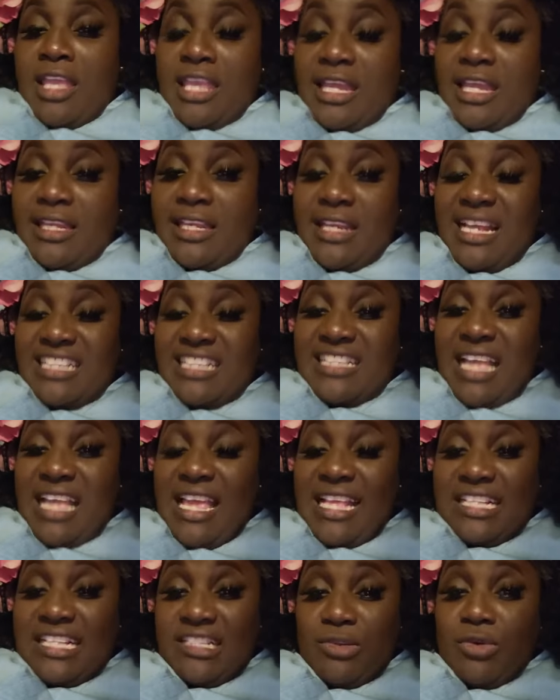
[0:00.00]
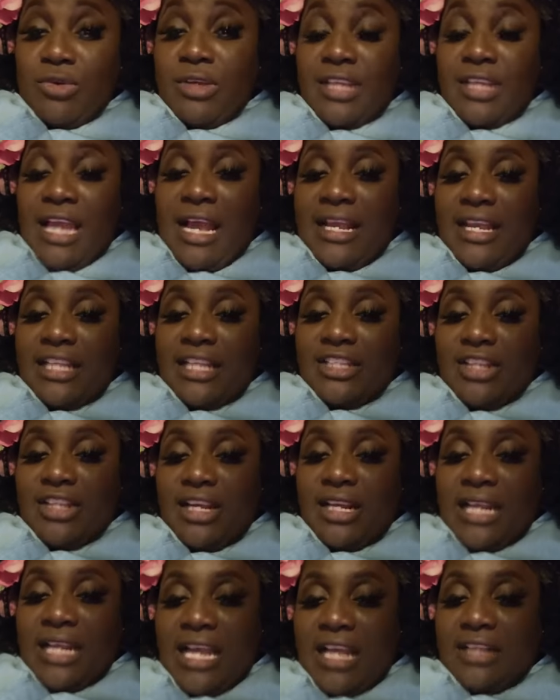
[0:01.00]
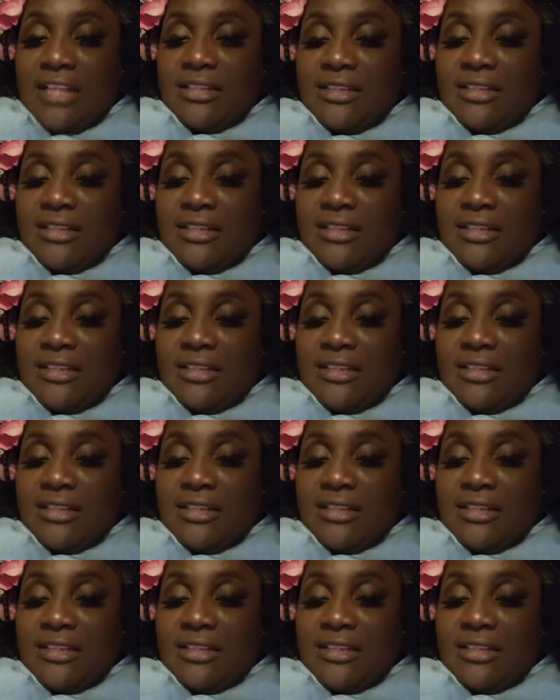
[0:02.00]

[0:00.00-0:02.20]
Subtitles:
Yeah, the Nassau, you soon can get your glass.